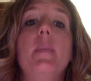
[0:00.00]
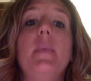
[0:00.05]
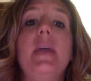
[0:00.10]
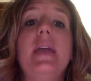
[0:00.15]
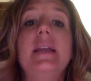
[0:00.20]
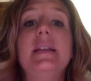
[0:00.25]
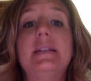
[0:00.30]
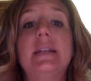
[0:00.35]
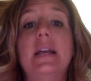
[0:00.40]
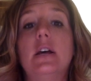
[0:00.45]

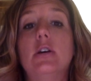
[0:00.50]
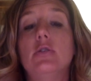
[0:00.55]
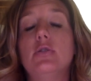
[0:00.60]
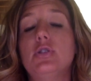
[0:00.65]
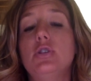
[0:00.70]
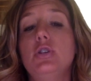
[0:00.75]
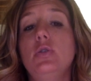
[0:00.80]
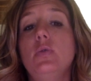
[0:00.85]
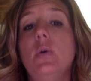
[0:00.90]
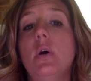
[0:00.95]
it
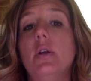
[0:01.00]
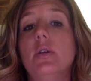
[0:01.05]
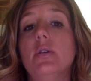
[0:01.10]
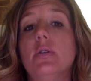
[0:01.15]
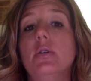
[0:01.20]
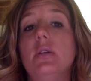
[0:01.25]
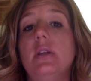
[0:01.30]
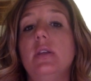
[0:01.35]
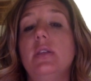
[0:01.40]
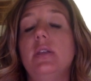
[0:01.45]
tells you
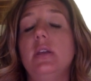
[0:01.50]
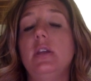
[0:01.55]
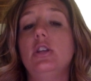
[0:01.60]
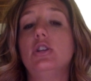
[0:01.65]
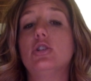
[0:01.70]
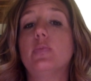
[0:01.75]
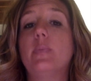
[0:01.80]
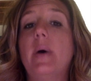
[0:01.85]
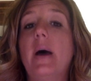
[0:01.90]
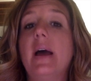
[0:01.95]
underneath
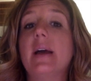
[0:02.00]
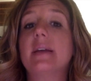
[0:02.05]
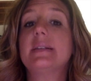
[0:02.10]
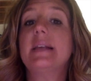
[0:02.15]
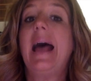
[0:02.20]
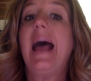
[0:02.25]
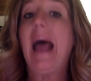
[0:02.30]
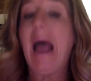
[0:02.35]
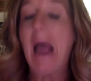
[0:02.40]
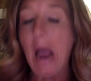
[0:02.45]
each box
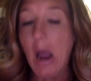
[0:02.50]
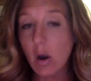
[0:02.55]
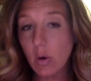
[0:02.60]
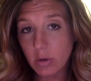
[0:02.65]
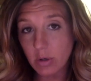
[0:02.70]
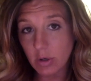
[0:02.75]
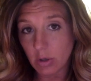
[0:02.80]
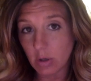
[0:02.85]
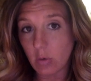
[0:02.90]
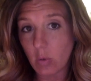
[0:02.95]
how
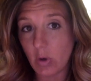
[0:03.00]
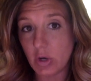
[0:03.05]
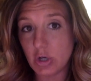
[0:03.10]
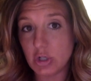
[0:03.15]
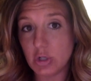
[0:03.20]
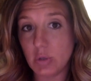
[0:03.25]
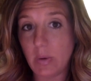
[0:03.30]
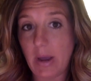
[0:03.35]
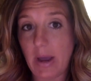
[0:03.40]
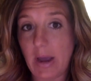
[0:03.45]
you're going
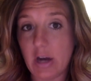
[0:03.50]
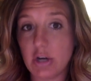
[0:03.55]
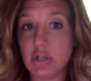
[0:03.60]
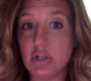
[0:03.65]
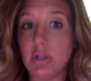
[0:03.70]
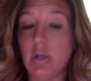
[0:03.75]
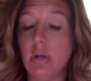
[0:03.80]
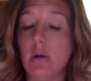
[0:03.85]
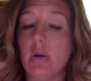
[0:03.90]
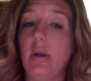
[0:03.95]
to
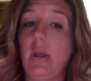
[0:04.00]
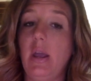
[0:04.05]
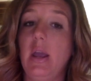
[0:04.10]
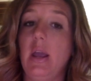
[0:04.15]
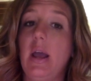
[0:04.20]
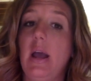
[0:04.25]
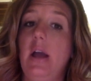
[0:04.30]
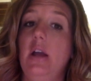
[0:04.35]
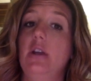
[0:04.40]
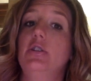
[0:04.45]
actually
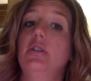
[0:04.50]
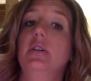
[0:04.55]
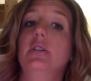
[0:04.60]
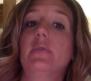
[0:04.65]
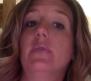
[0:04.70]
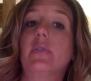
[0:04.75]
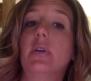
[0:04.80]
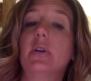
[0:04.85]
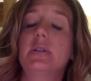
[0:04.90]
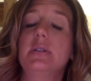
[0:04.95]
create
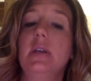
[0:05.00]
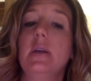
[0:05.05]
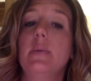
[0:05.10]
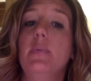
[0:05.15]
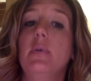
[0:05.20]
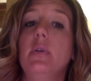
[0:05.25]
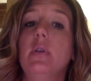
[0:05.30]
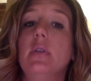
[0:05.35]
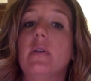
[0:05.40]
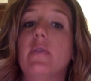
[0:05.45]
contrast. For
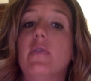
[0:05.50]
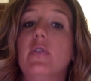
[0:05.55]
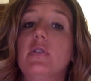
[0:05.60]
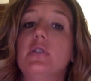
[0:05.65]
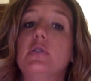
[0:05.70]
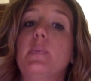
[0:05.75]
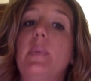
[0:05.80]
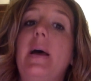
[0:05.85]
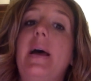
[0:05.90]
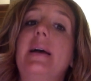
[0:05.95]
example, in the
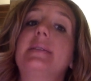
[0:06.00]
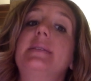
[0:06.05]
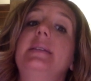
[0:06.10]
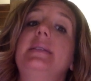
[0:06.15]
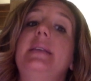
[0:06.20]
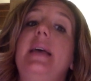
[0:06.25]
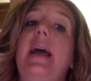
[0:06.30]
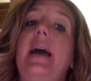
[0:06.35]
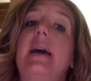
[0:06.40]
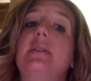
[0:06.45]
first box,
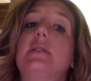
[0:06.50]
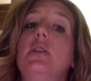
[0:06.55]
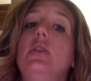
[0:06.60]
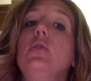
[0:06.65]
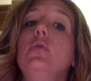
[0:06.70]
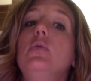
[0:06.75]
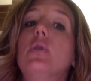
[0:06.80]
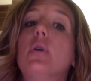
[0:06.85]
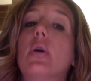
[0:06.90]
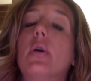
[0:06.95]
it's asking
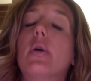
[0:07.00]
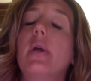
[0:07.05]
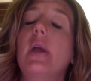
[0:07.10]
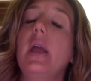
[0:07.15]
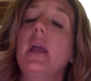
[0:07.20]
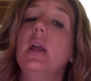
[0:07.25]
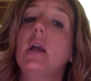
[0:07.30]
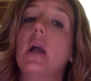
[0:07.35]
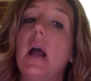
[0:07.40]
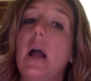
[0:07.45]
you to
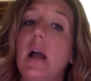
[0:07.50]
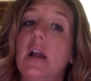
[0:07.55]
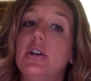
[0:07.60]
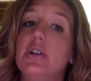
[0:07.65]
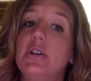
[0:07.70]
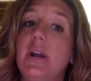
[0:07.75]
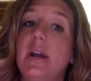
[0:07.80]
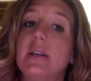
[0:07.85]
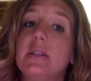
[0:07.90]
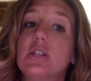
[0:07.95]
create
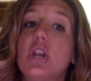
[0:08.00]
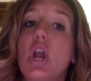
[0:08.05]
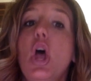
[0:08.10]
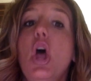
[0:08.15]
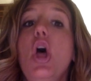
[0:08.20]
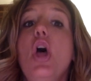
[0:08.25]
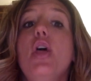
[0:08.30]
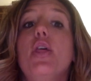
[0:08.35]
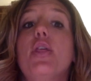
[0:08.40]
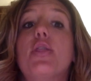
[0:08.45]
contrast
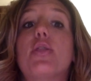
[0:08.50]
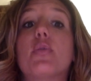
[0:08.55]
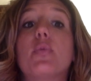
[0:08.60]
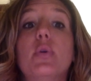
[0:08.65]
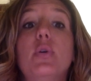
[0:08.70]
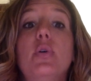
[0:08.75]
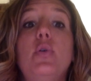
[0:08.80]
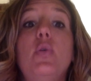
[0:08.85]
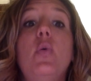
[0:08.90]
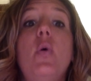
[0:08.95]

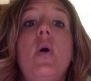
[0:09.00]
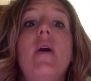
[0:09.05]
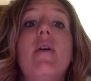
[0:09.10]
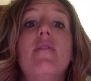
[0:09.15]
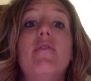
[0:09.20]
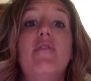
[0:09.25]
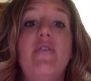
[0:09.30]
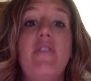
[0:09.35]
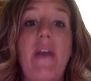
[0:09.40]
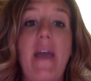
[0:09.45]
through
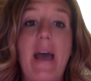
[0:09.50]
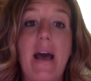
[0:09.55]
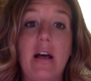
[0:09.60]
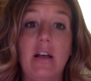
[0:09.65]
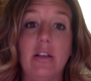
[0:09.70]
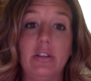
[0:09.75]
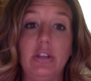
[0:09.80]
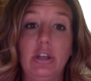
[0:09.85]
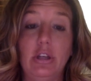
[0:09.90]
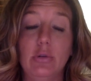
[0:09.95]

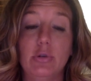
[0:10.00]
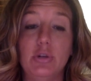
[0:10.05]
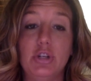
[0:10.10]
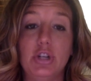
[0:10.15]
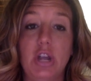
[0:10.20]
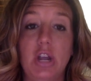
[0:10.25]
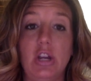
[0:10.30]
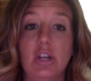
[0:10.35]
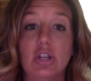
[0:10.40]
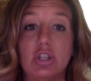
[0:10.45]
value
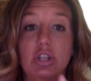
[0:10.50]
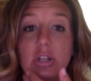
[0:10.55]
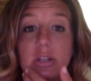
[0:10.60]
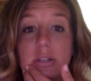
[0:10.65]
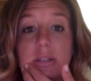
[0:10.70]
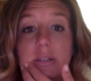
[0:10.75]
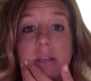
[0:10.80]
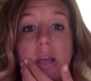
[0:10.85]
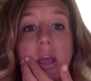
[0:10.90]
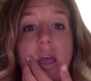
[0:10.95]

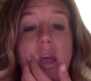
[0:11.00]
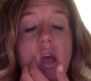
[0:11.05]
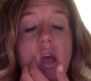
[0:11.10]
changes.